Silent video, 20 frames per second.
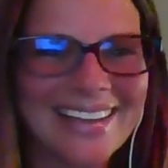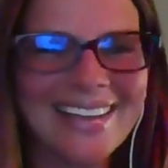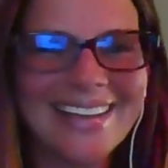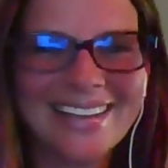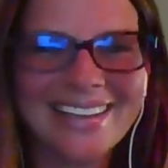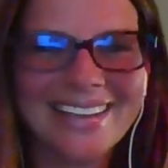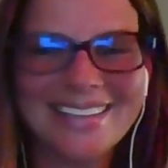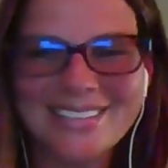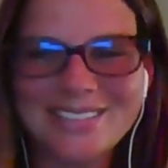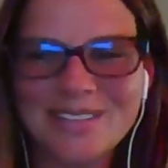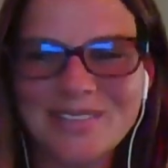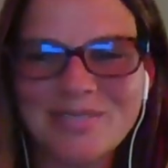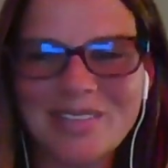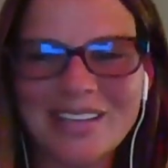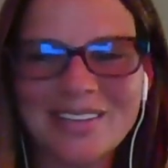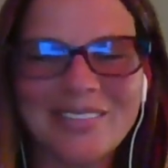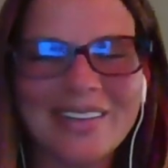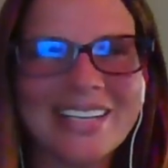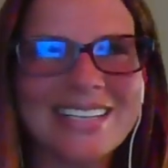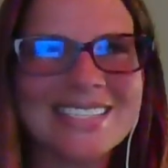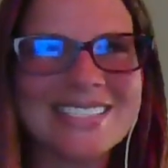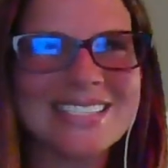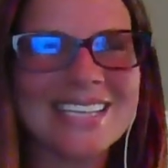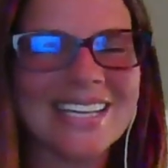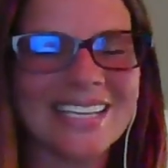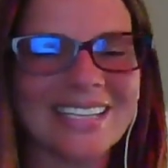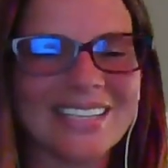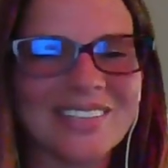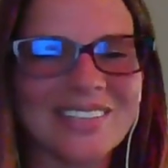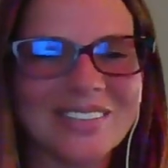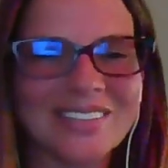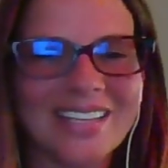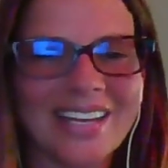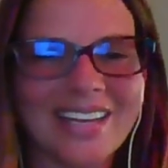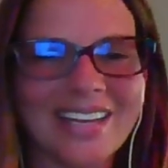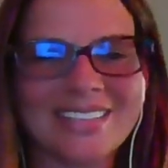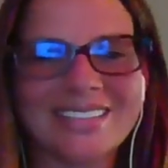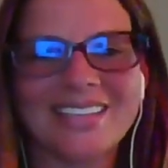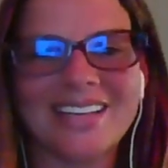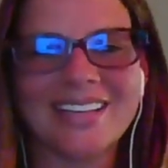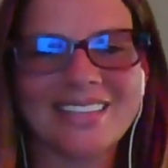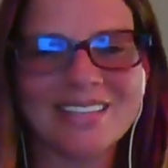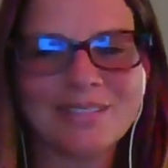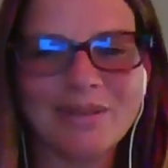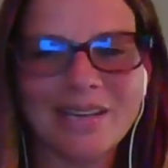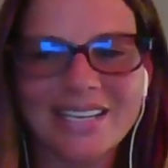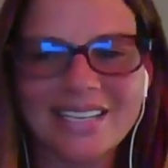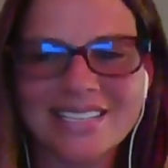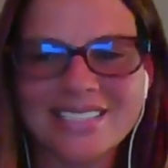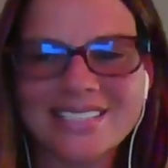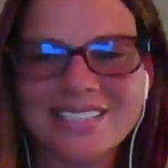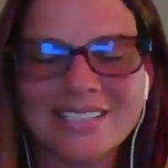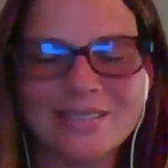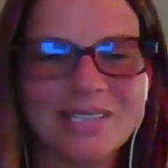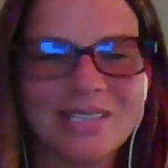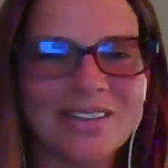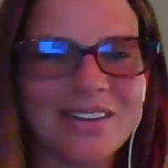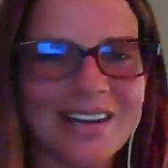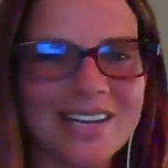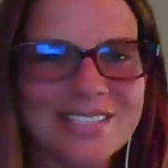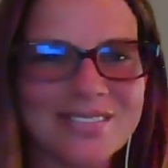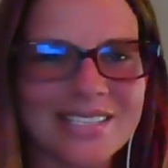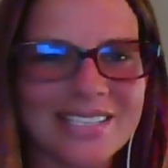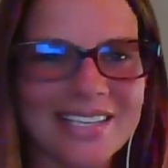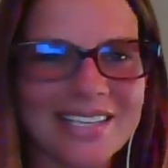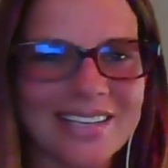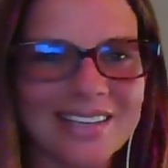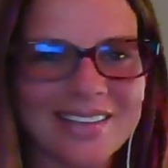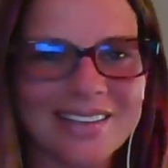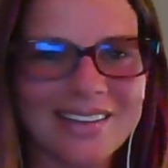Yes. I'm like, wait a second, hold on. I think my kid's going to be graduating